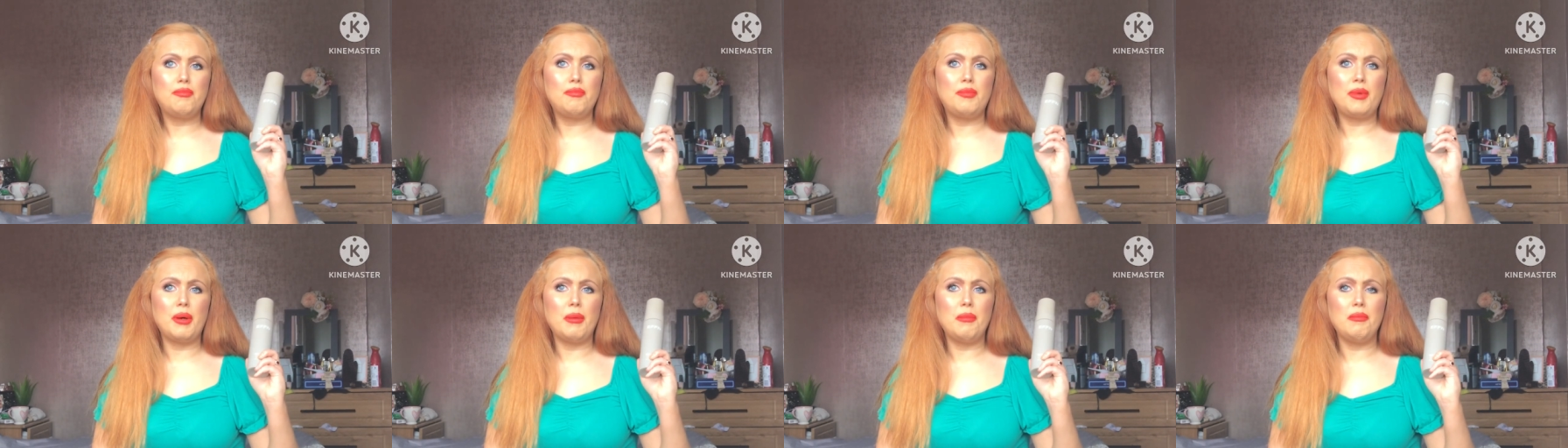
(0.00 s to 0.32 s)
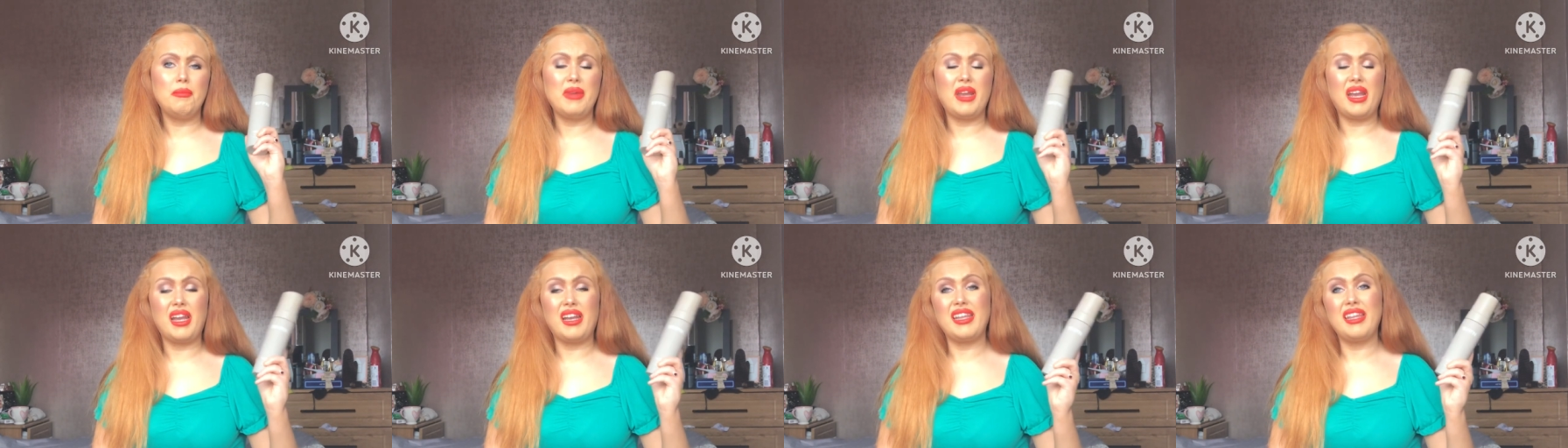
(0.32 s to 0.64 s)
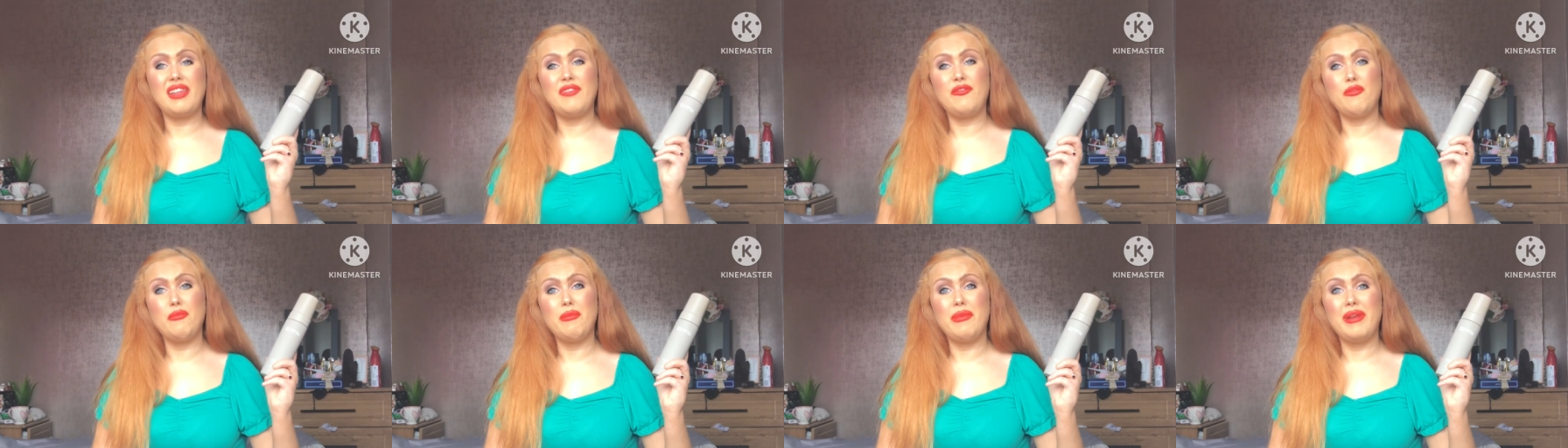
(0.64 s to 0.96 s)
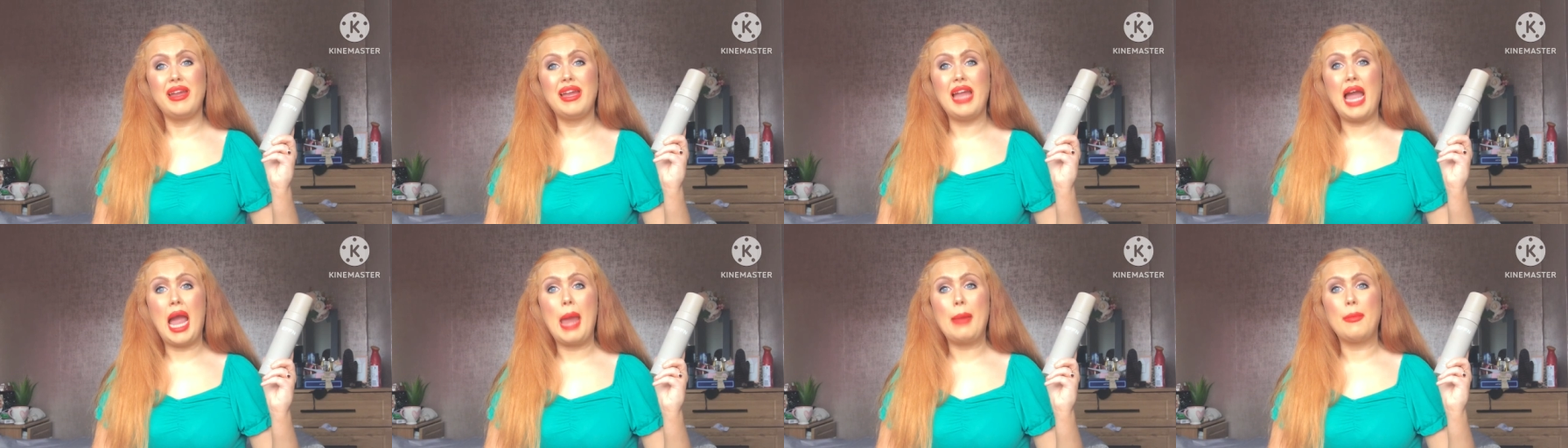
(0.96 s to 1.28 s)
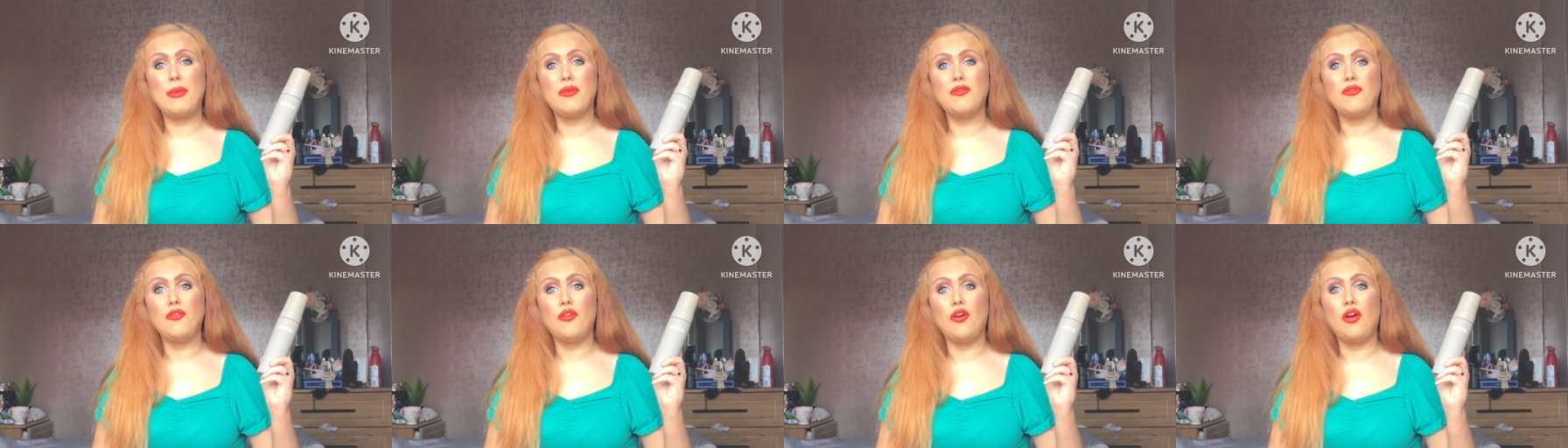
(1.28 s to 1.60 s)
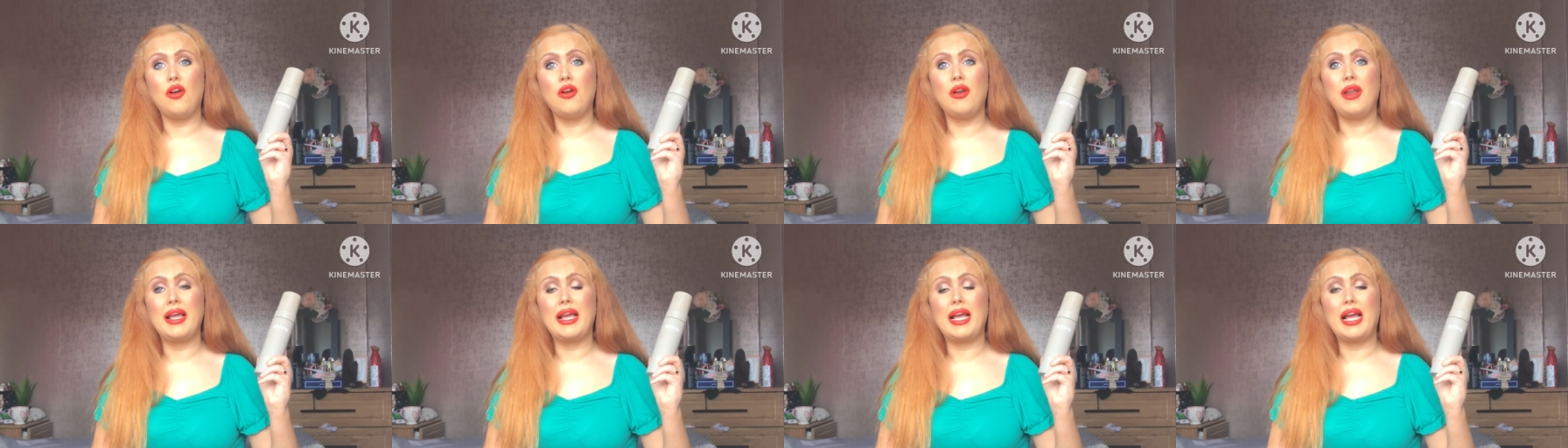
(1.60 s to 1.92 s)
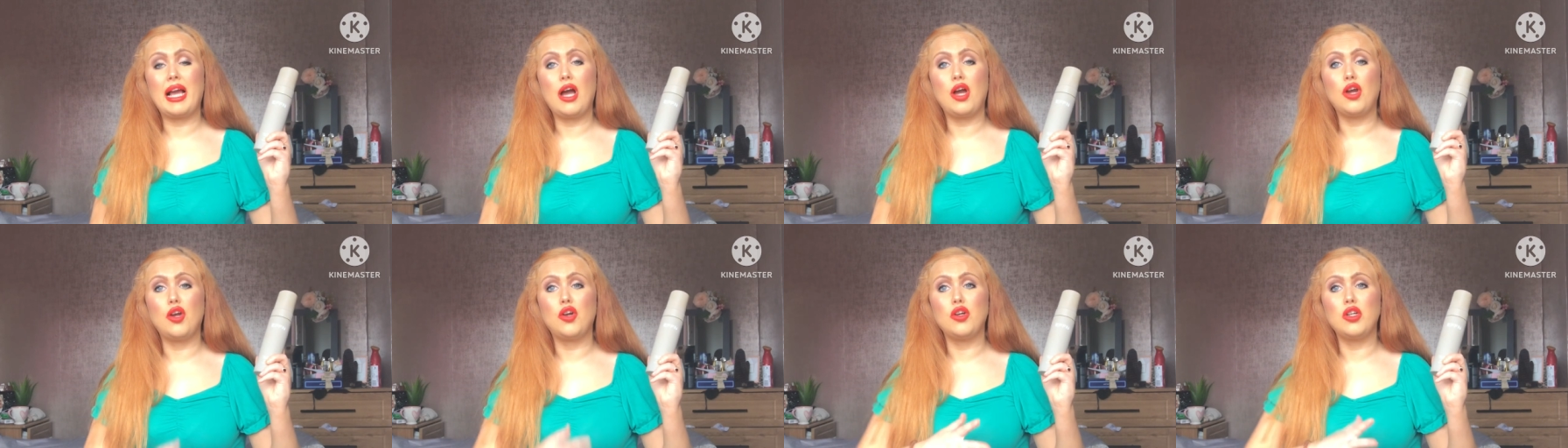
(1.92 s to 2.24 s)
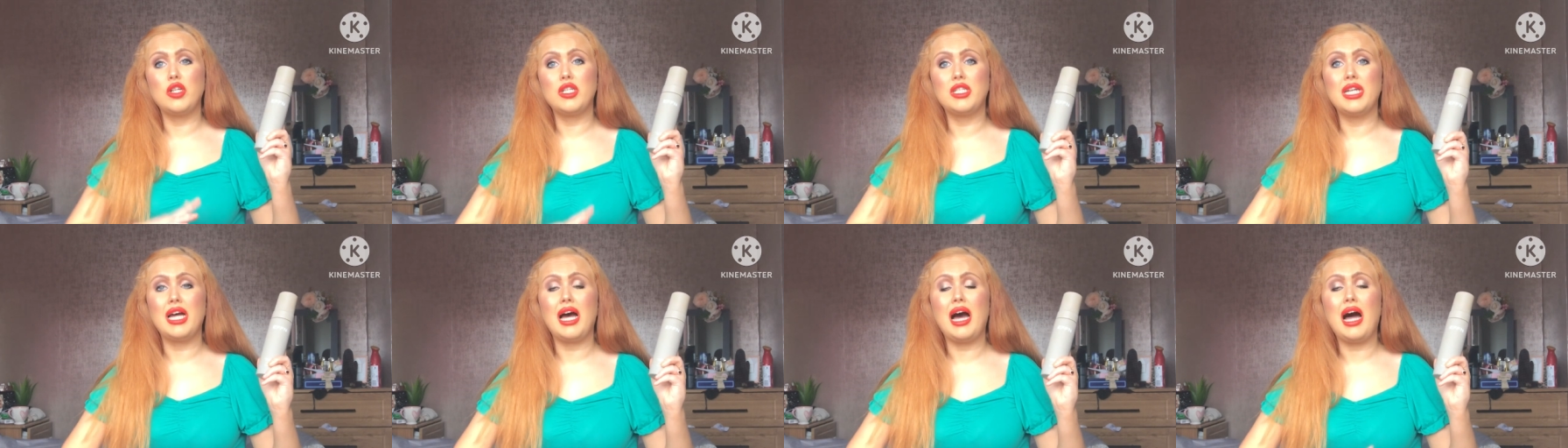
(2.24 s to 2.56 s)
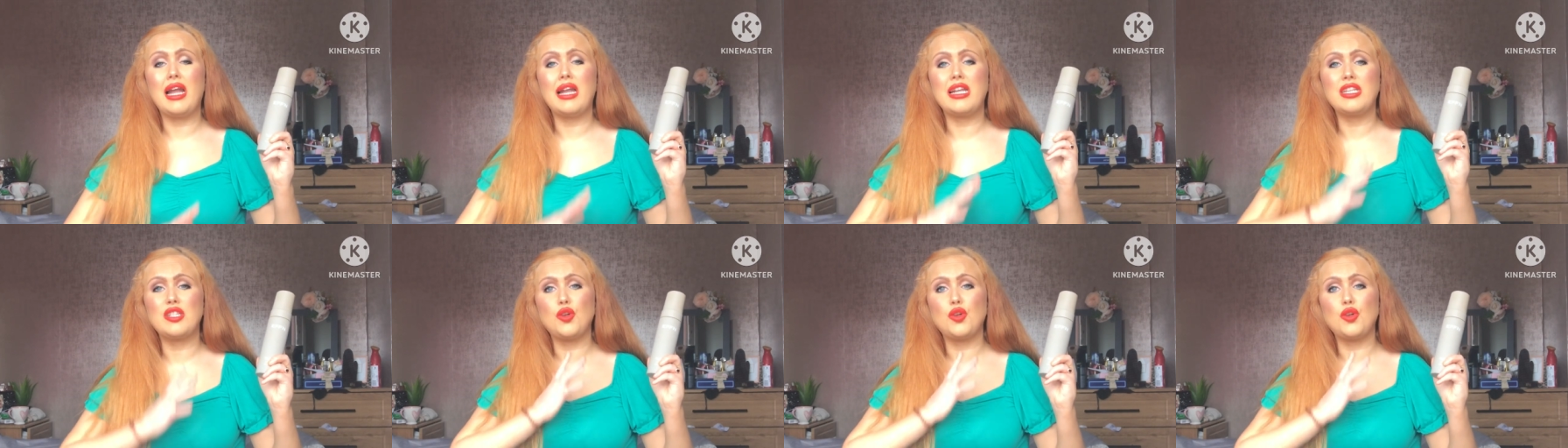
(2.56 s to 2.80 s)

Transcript: But mainly for me, I prefer like a good tan,